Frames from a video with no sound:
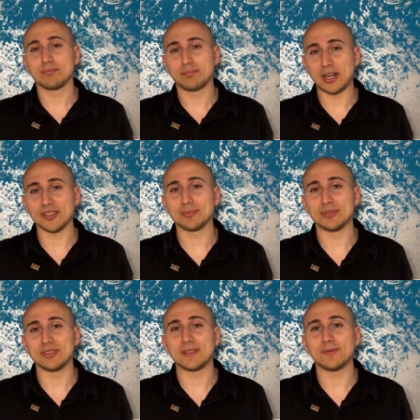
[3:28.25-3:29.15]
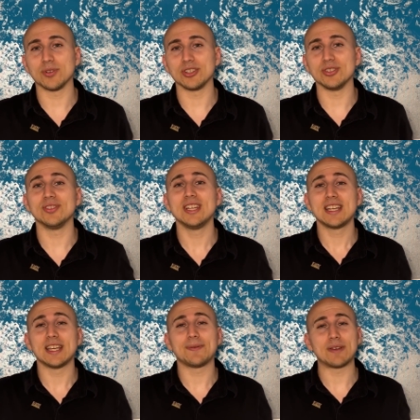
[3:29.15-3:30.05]
possibility for you
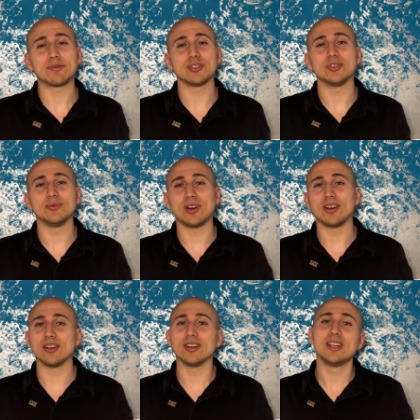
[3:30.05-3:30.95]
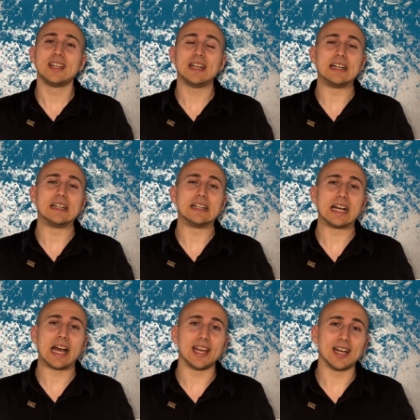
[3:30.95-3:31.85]
if ever you are a
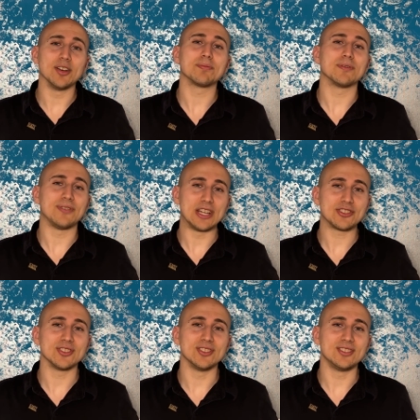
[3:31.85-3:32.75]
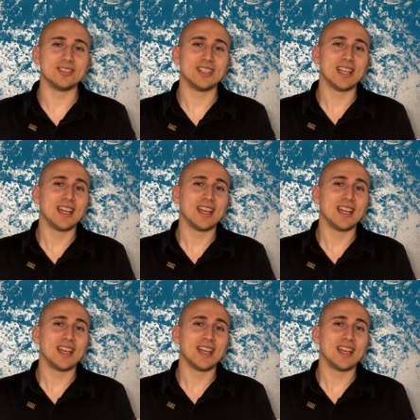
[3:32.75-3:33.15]
health professional.